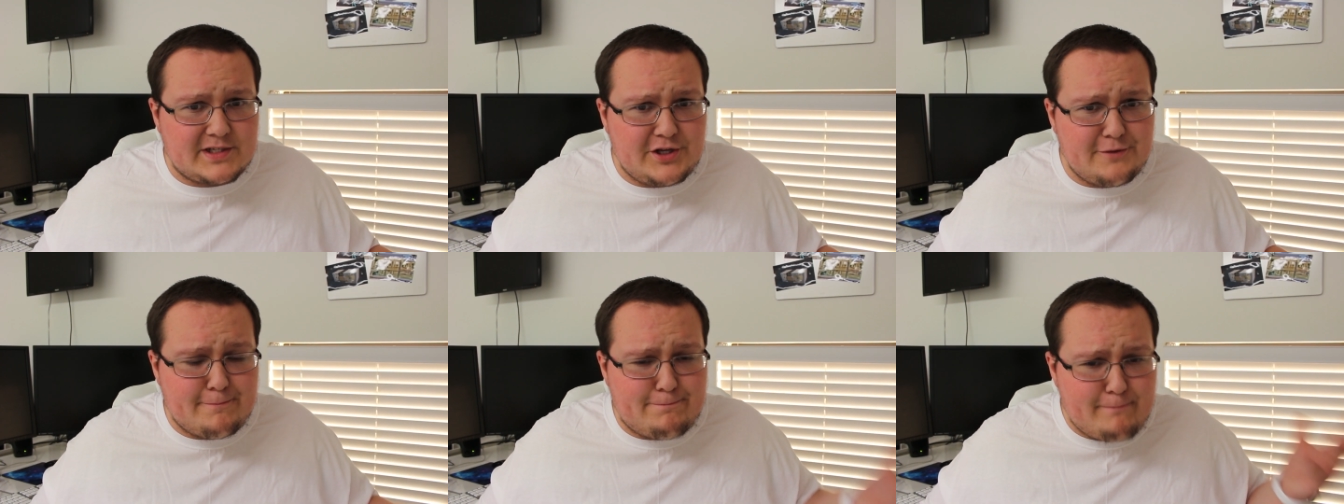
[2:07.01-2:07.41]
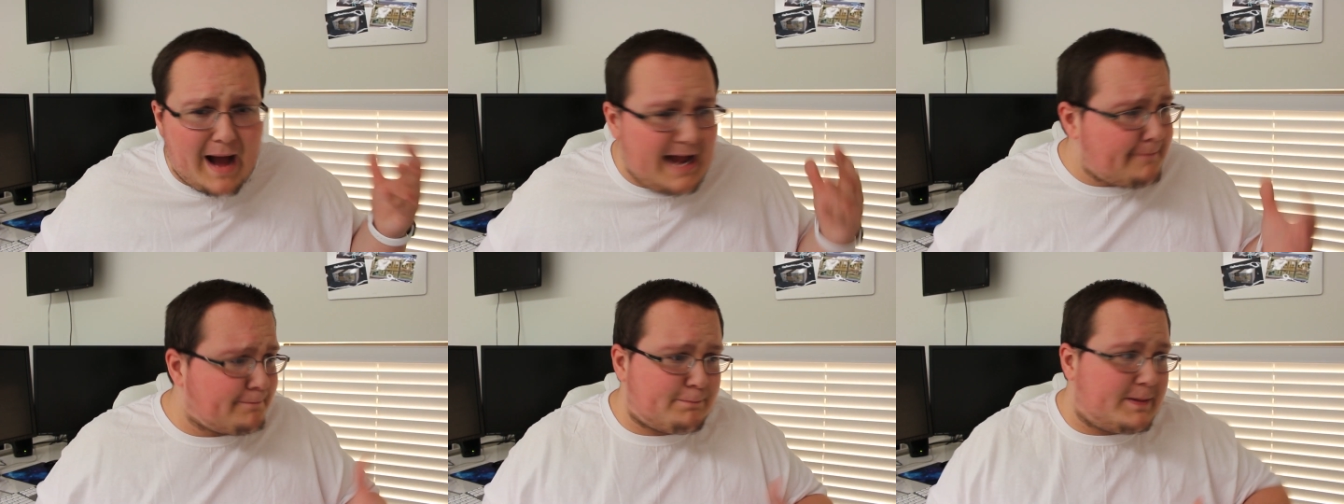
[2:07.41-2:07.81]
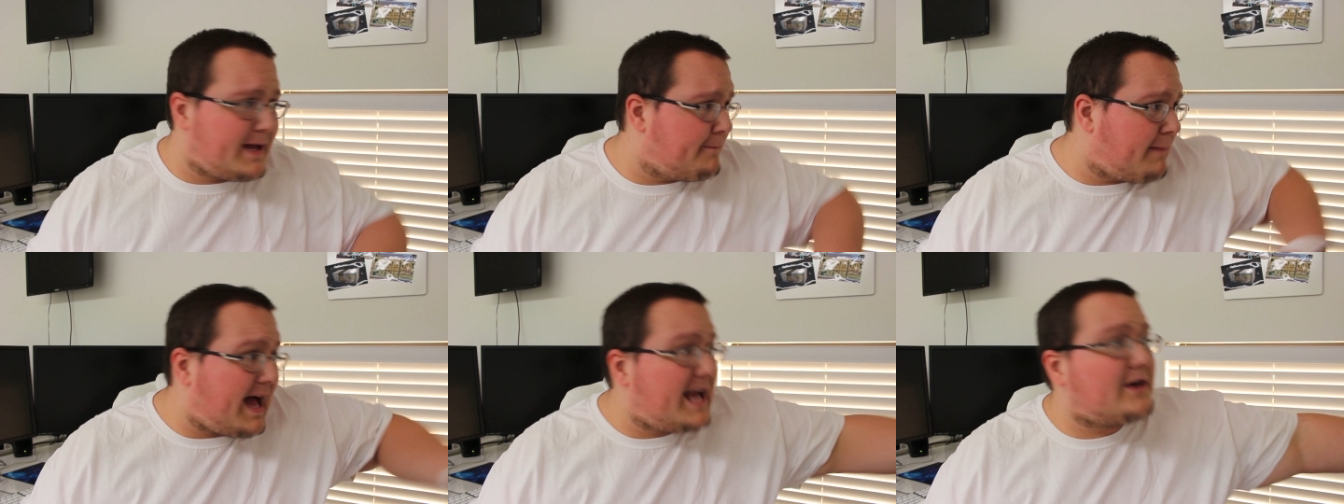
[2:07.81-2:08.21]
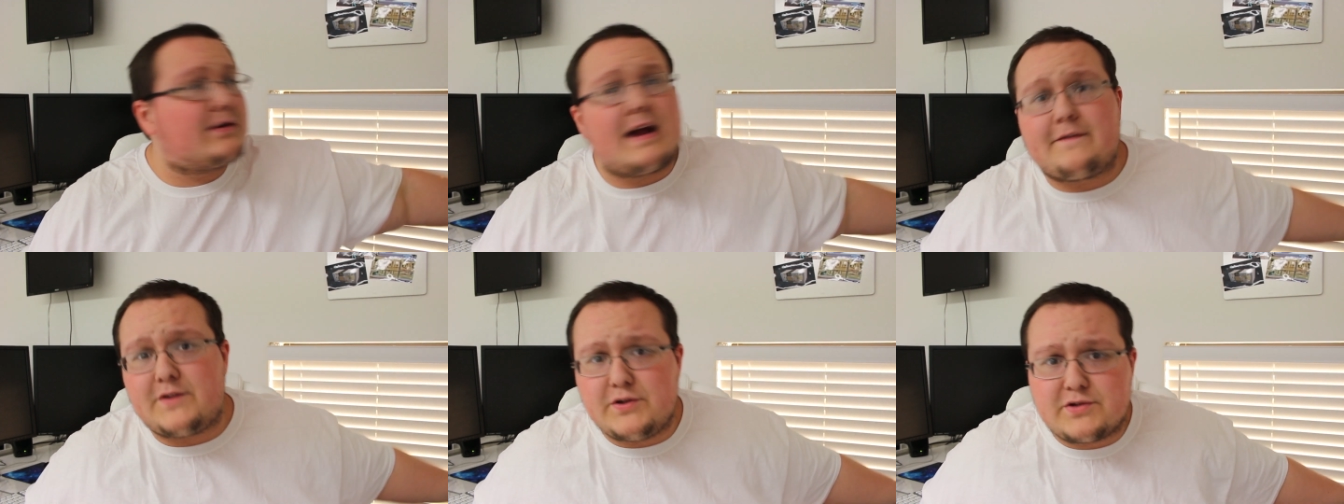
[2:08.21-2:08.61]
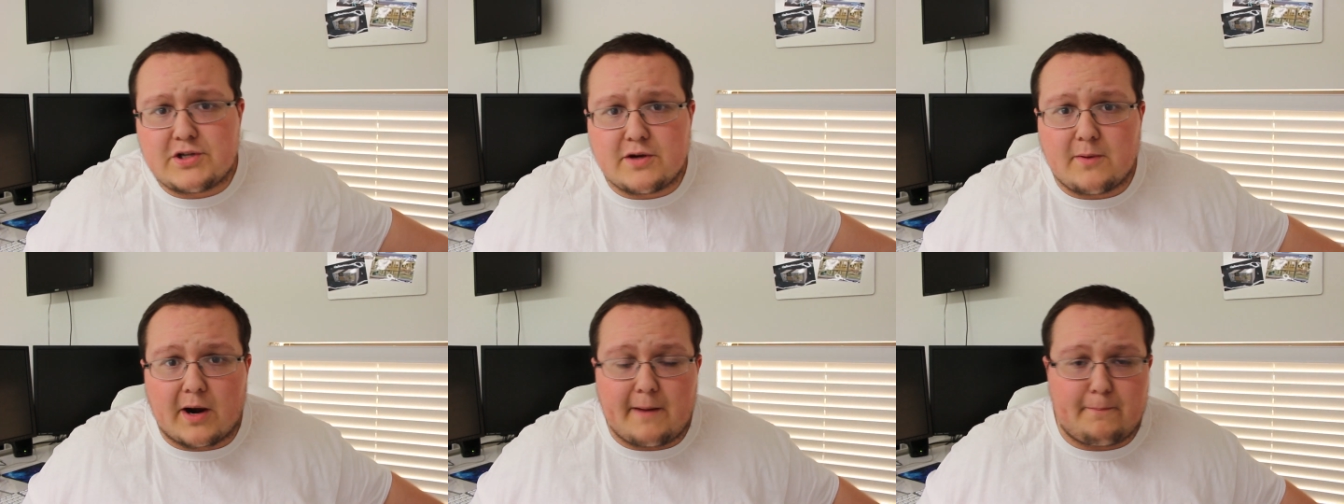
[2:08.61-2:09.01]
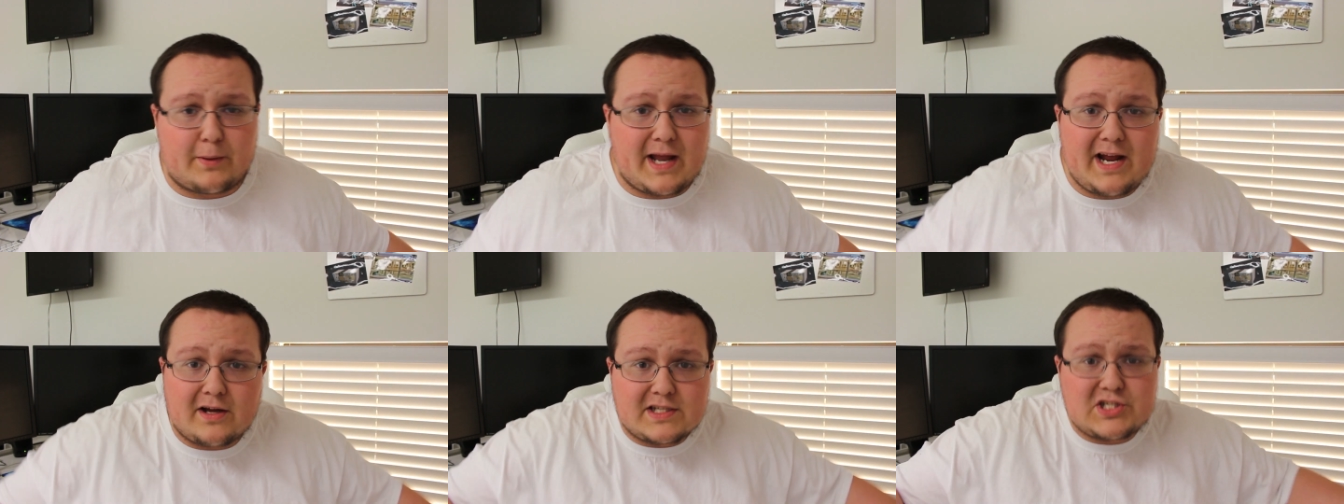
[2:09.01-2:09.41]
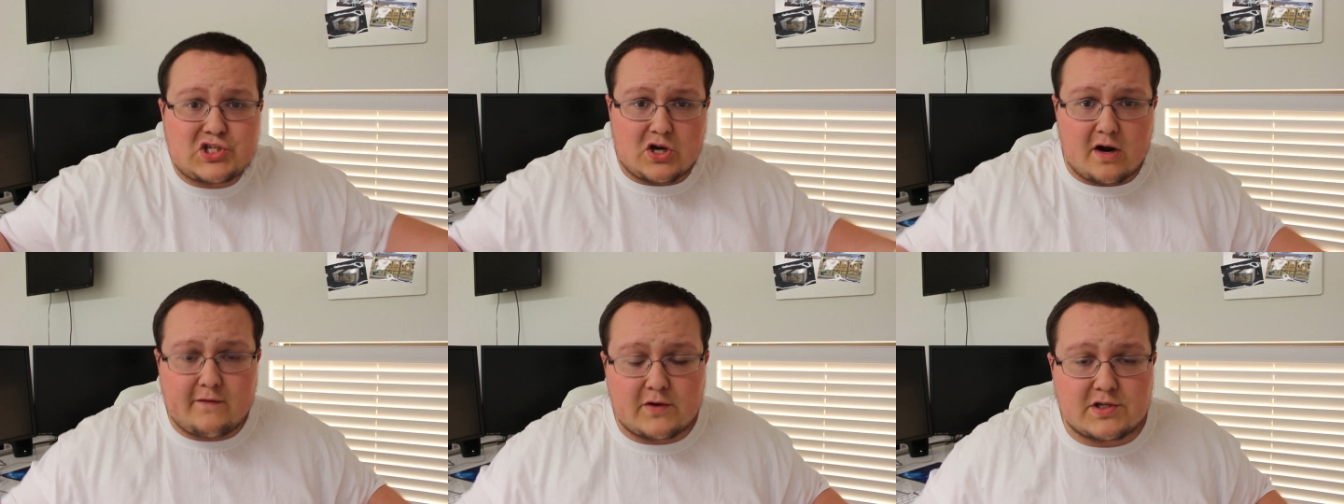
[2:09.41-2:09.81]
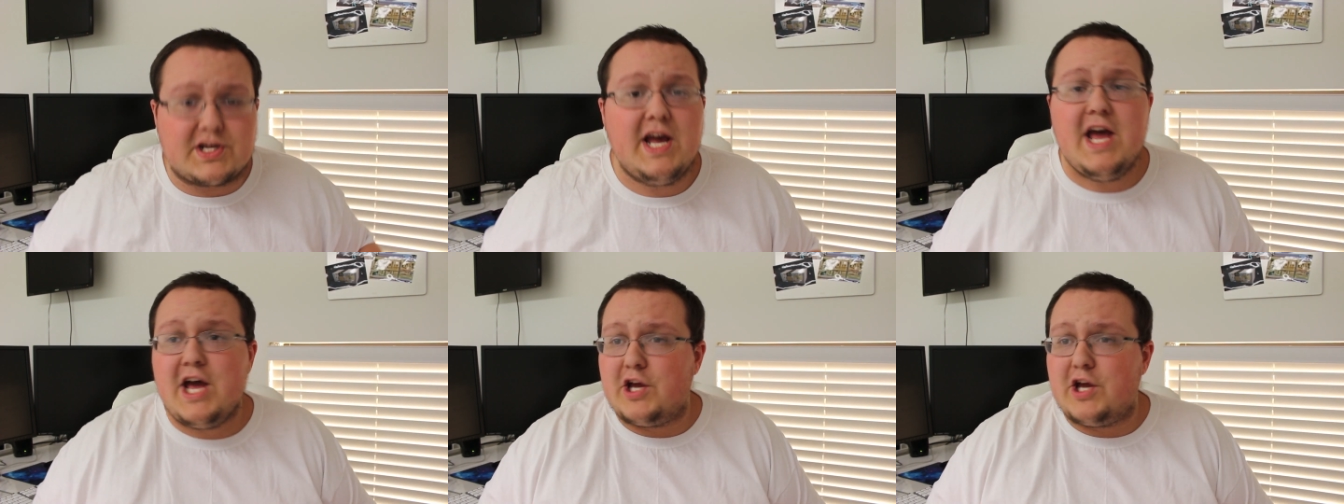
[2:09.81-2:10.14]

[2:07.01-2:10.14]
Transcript: You might be a Minecraft YouTuber and play on servers.